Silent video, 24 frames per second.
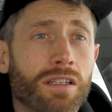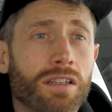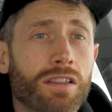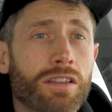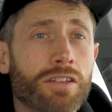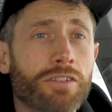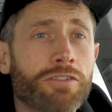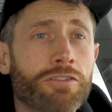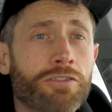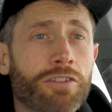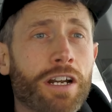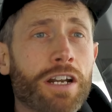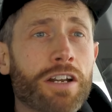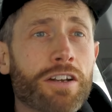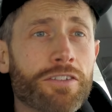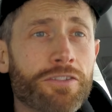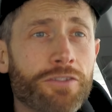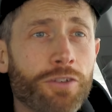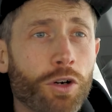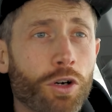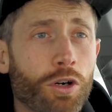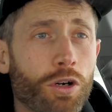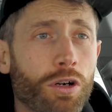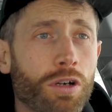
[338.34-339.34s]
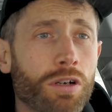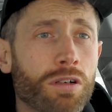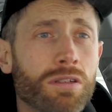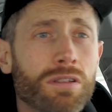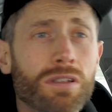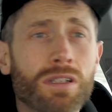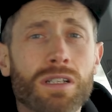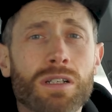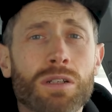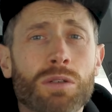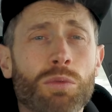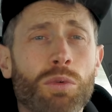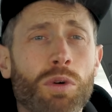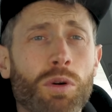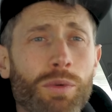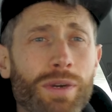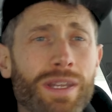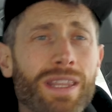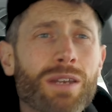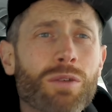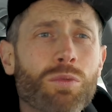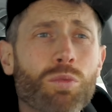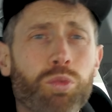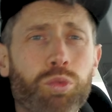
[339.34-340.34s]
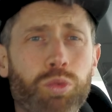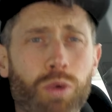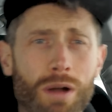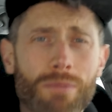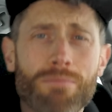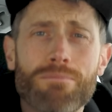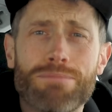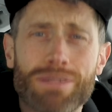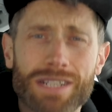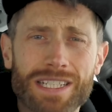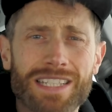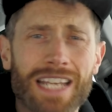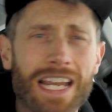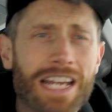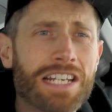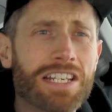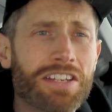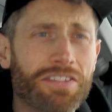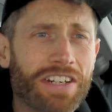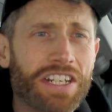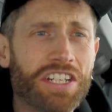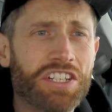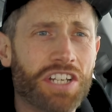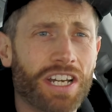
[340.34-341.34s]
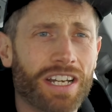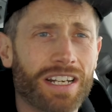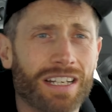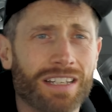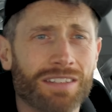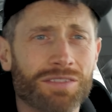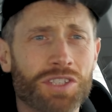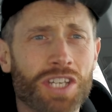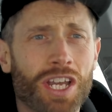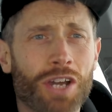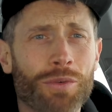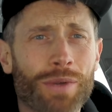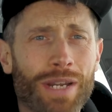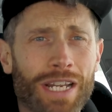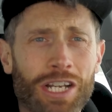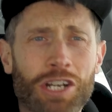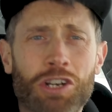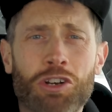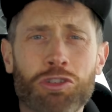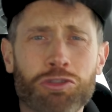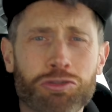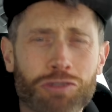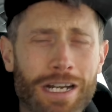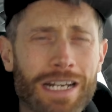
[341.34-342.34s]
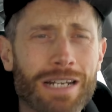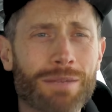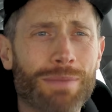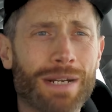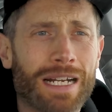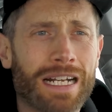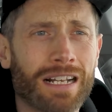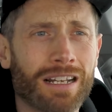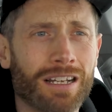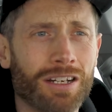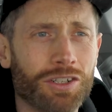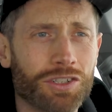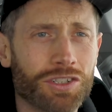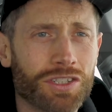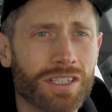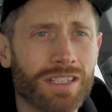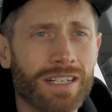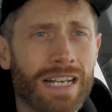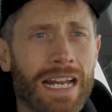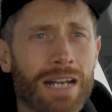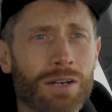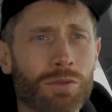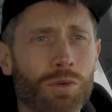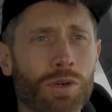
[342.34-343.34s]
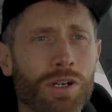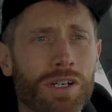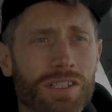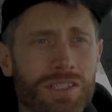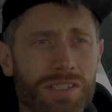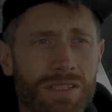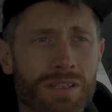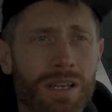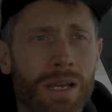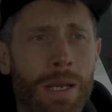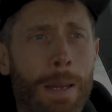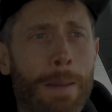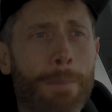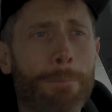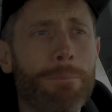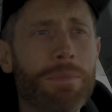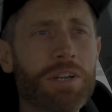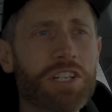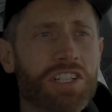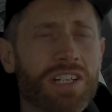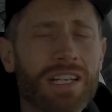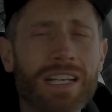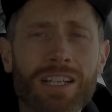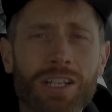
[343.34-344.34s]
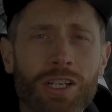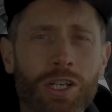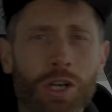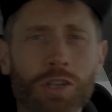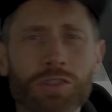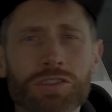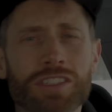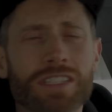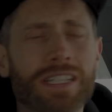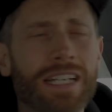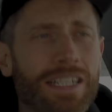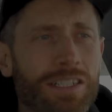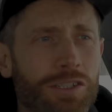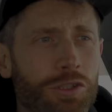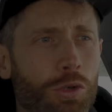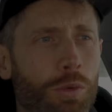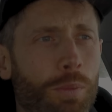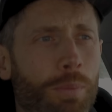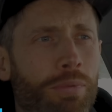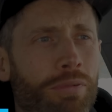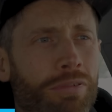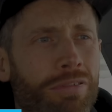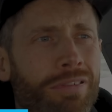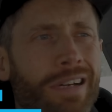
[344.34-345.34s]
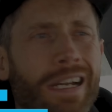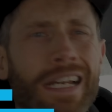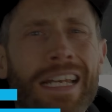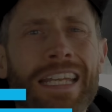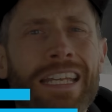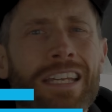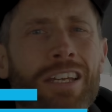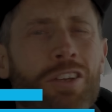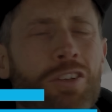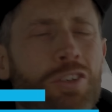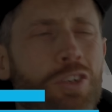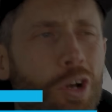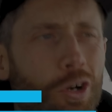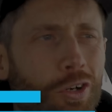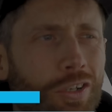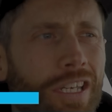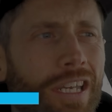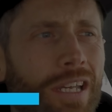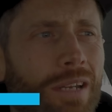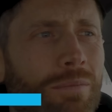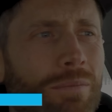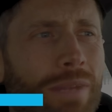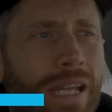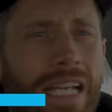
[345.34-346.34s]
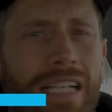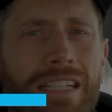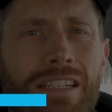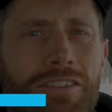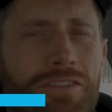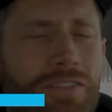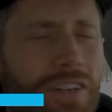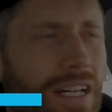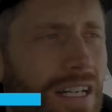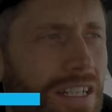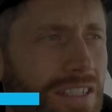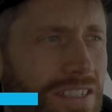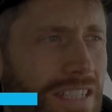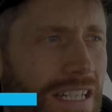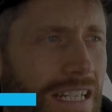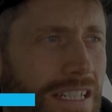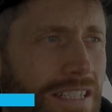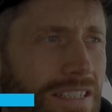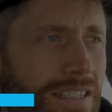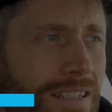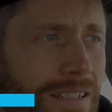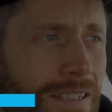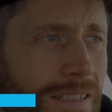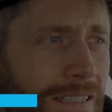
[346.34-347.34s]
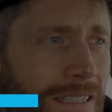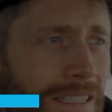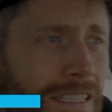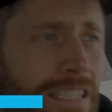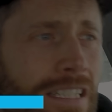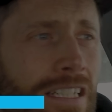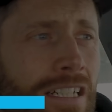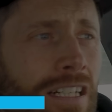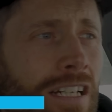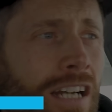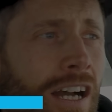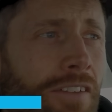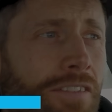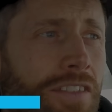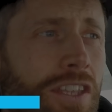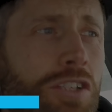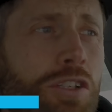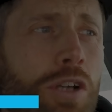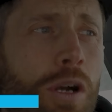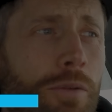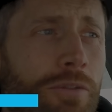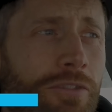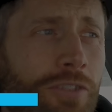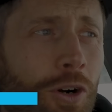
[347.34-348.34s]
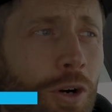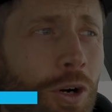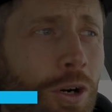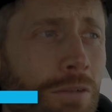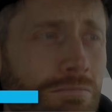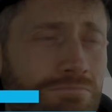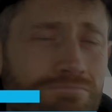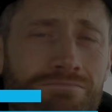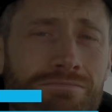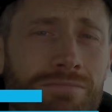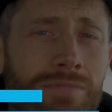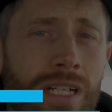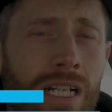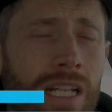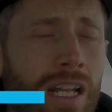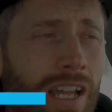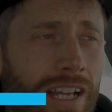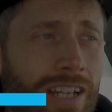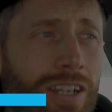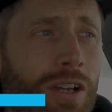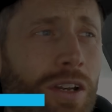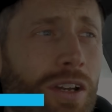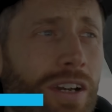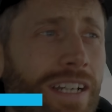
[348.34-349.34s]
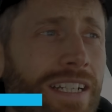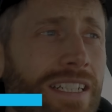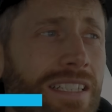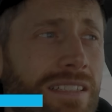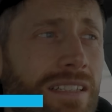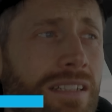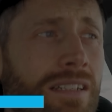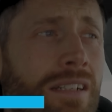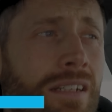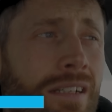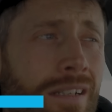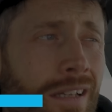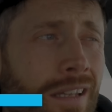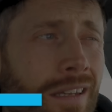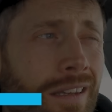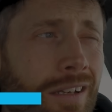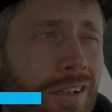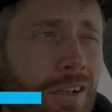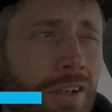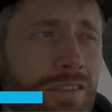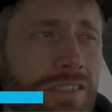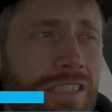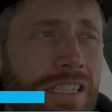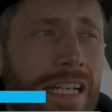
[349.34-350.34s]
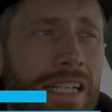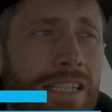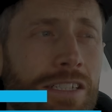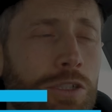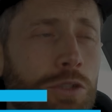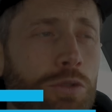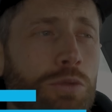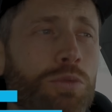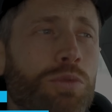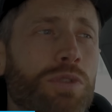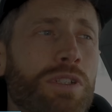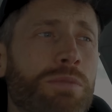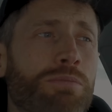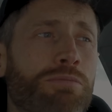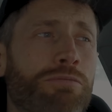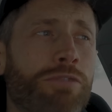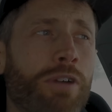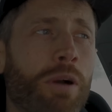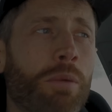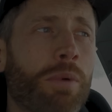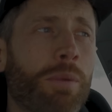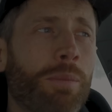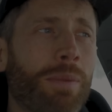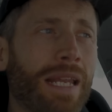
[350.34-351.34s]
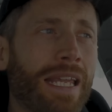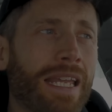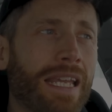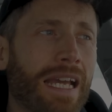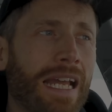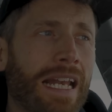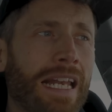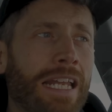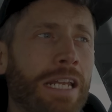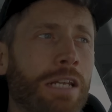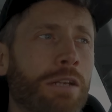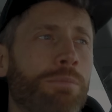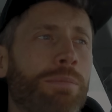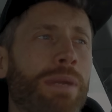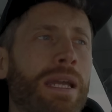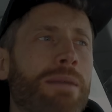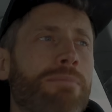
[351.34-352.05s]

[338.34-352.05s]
The front four were within 1% of each other, so incredibly close, and that was Michelin, Continental, Pirelli and Nokian being the fastest. Of the top four, like on ice, the Continental was probably a little bit